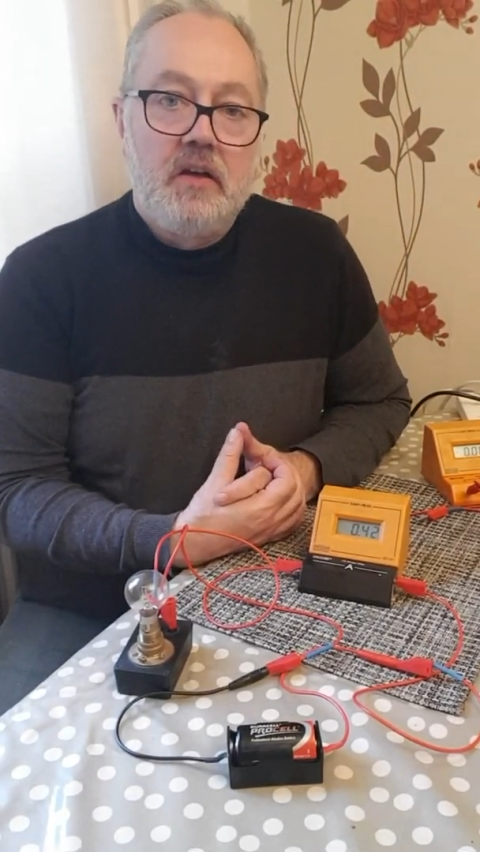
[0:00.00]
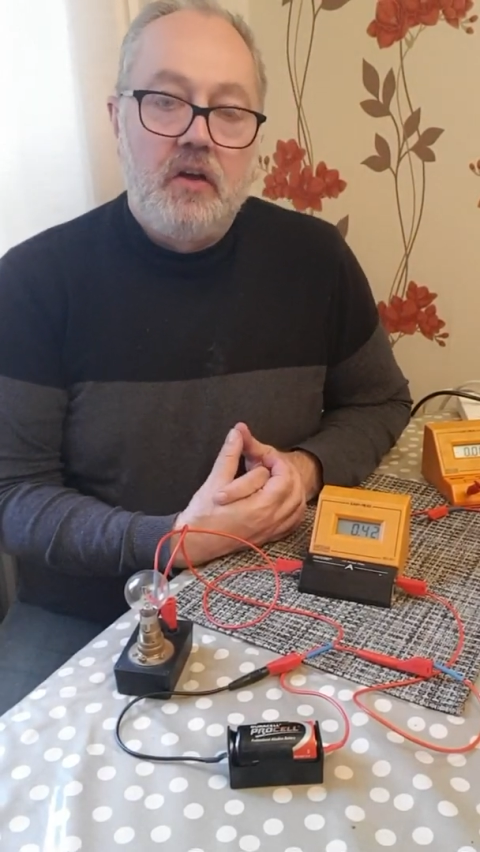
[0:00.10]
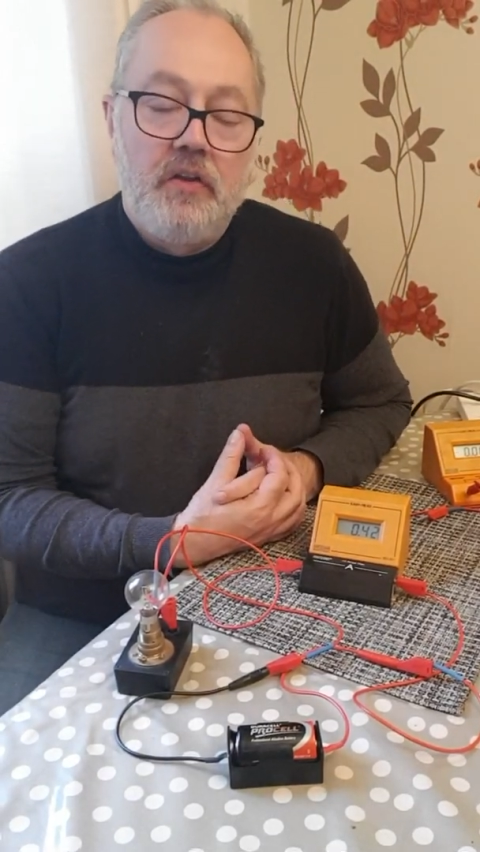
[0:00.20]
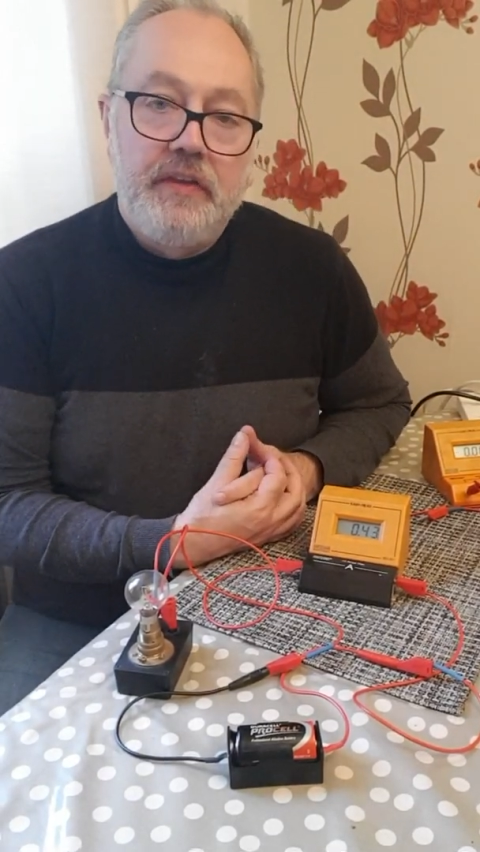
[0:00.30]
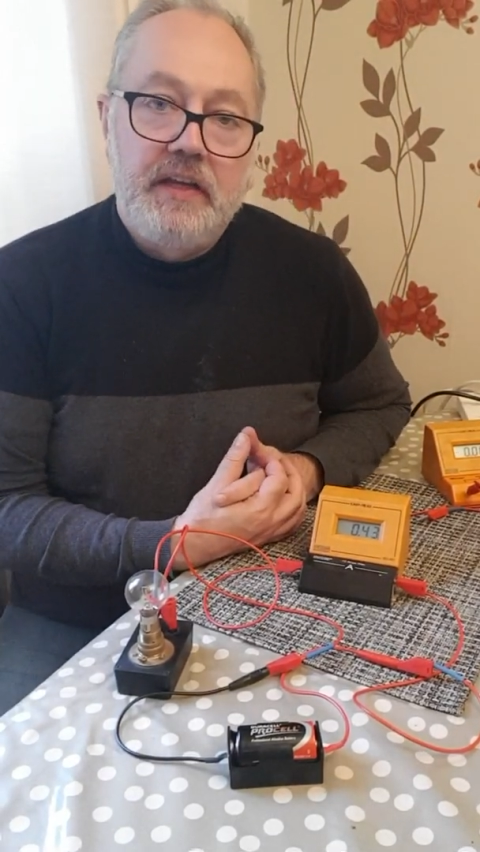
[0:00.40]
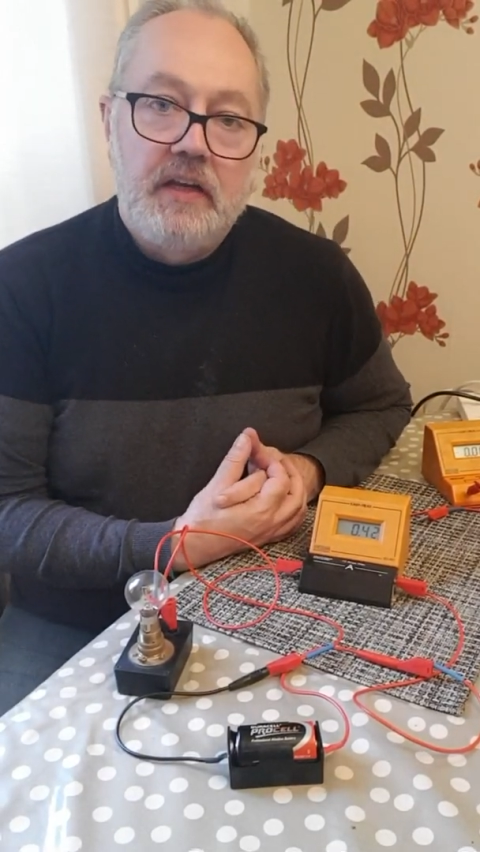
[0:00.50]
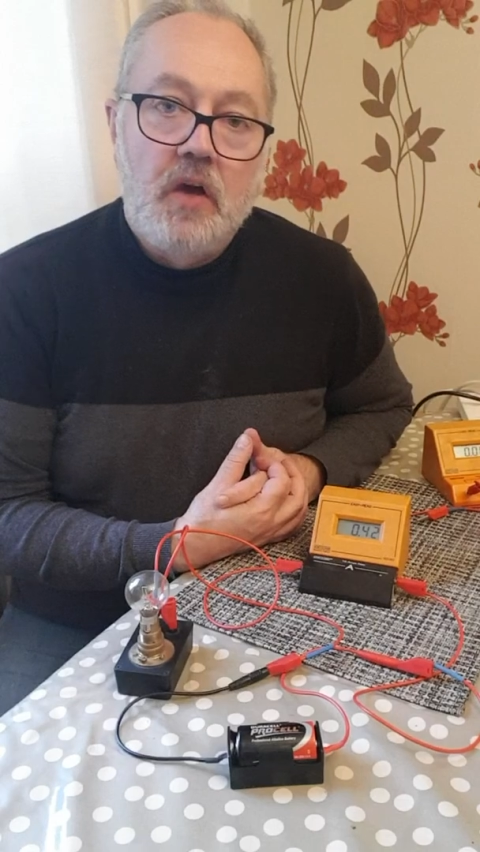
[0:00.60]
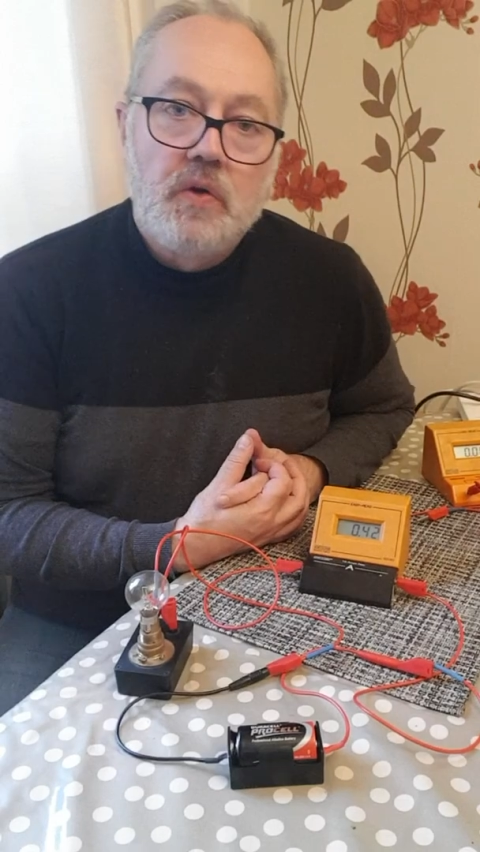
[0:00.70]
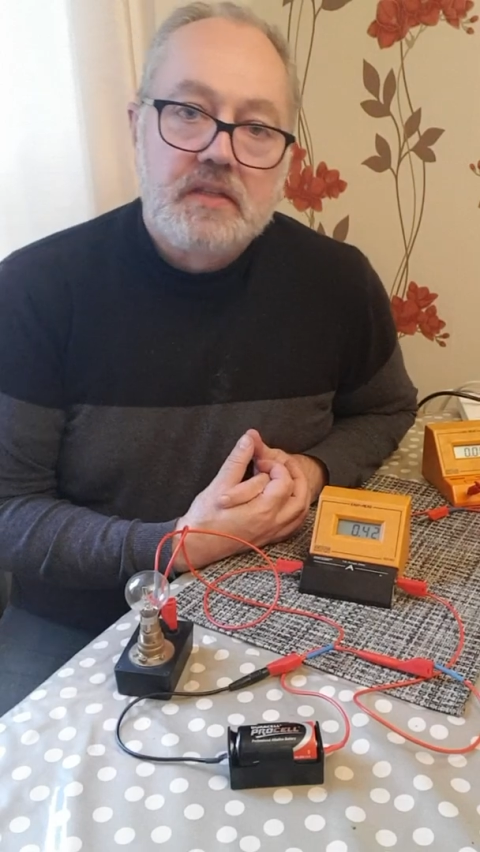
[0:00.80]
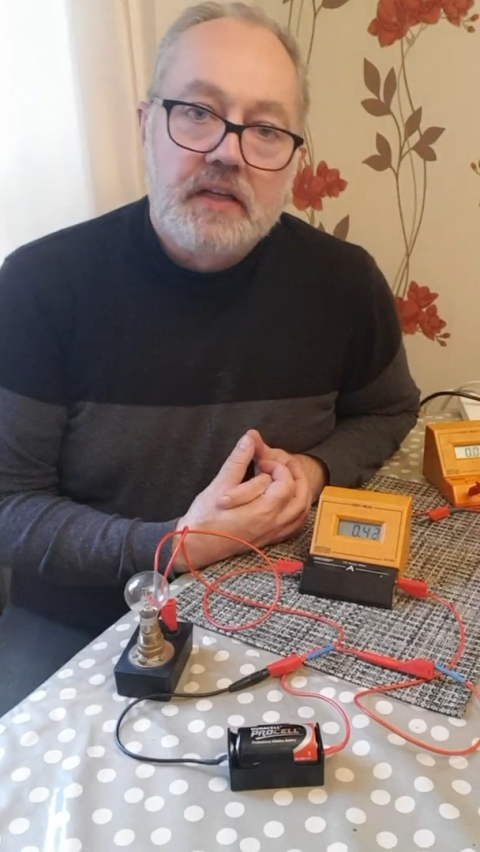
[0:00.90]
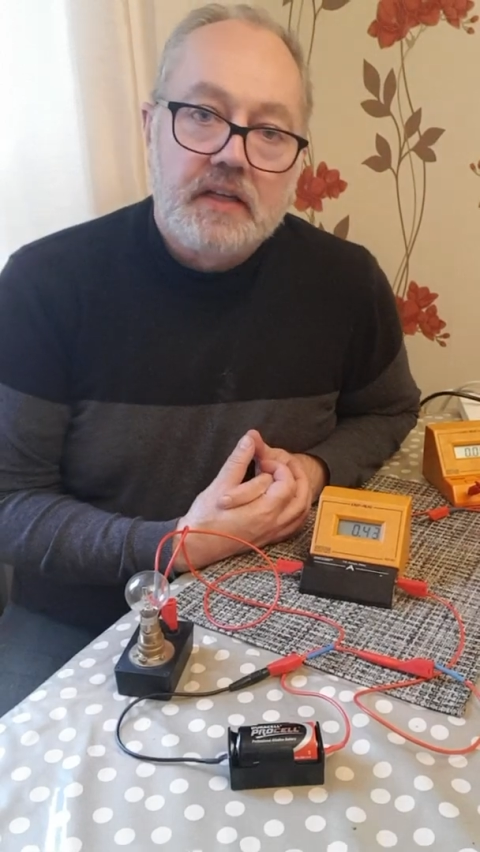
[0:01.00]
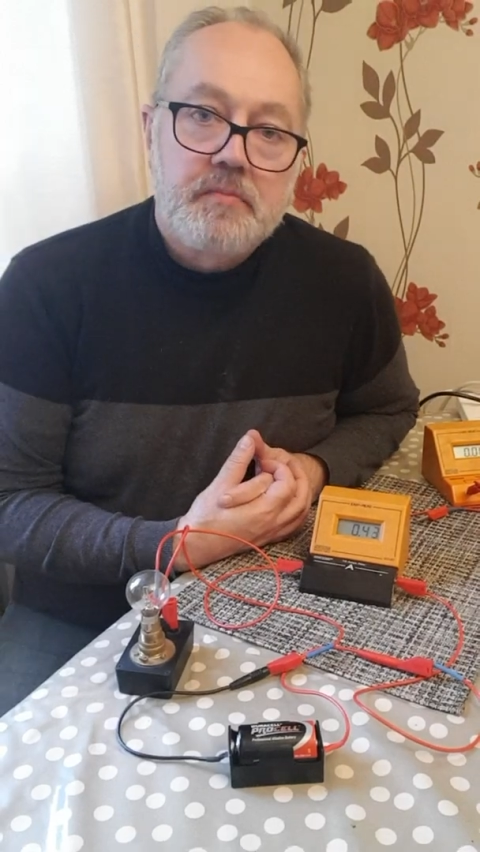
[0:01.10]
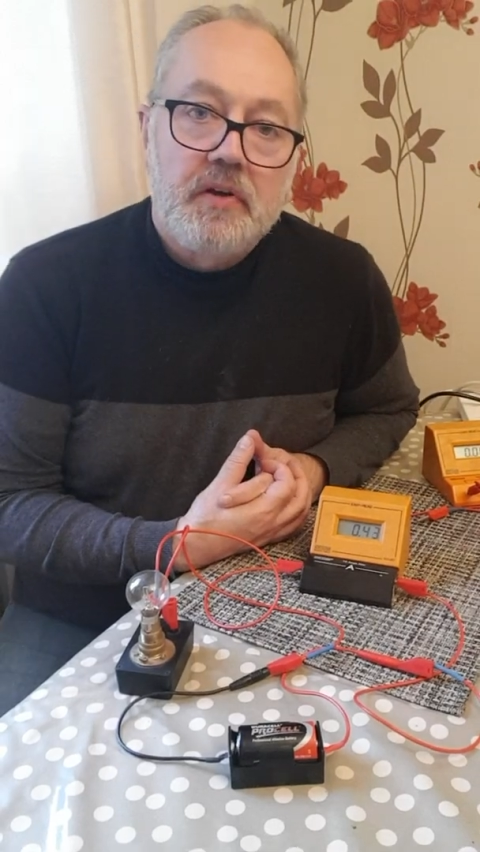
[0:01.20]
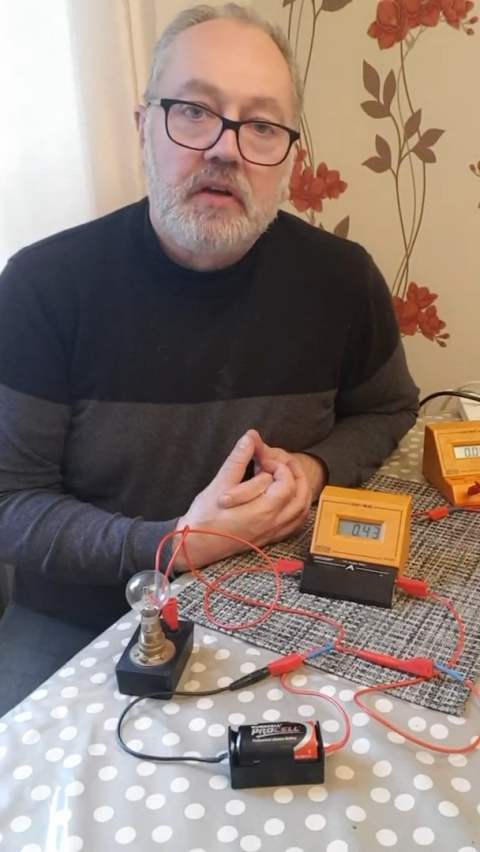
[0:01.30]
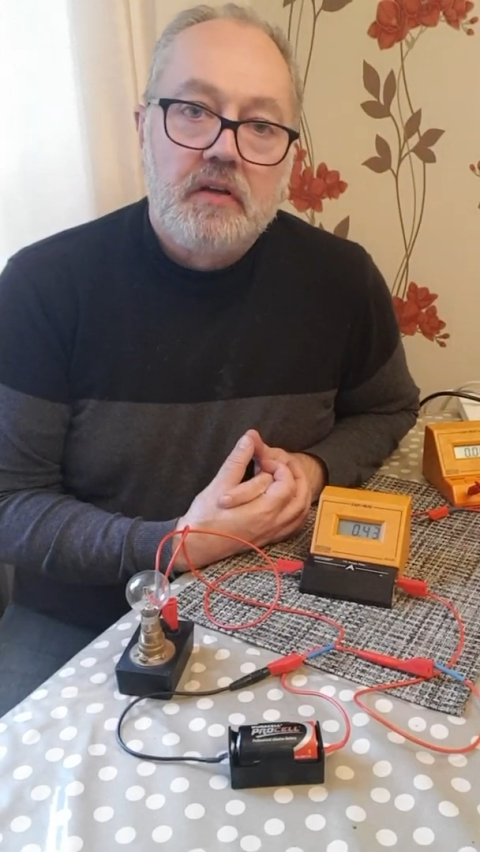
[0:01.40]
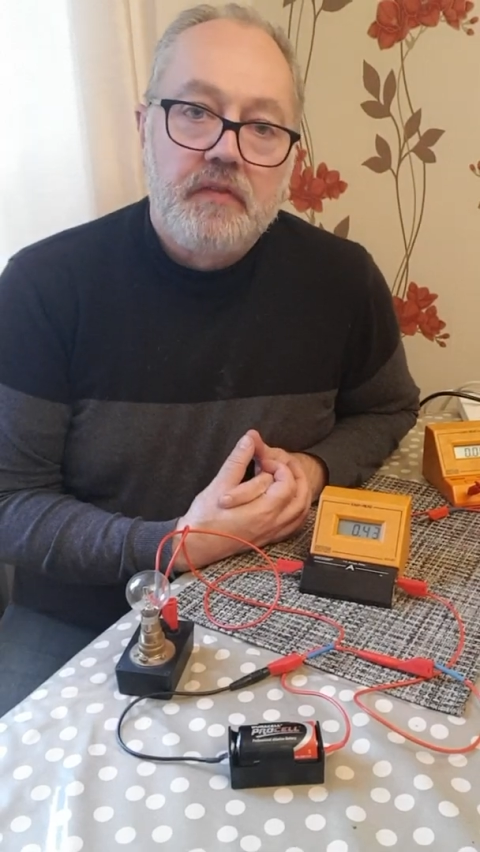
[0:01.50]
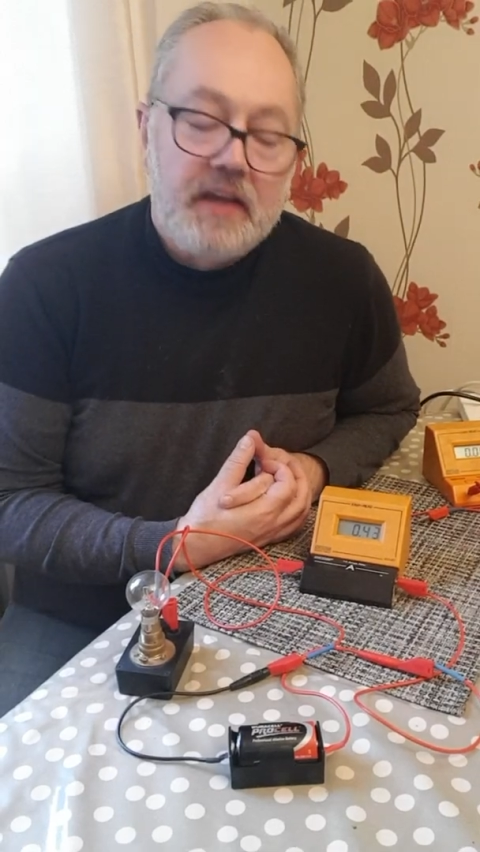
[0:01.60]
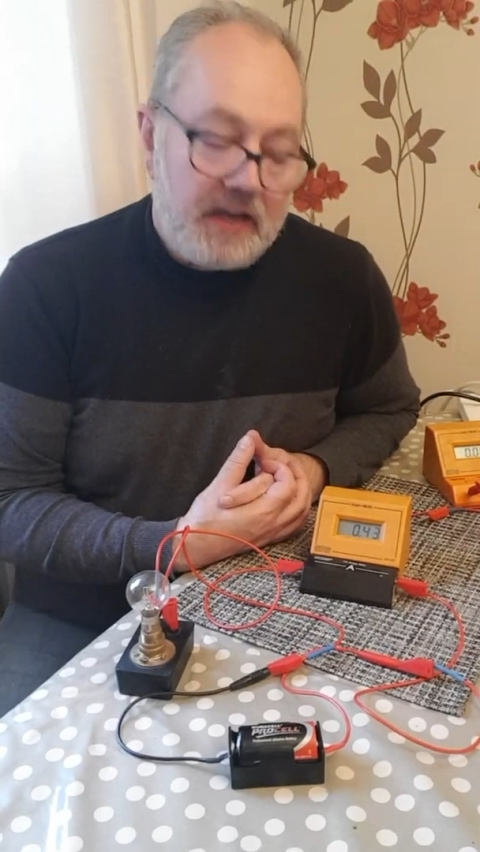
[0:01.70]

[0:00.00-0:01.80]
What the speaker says: on the Lower 6 part of the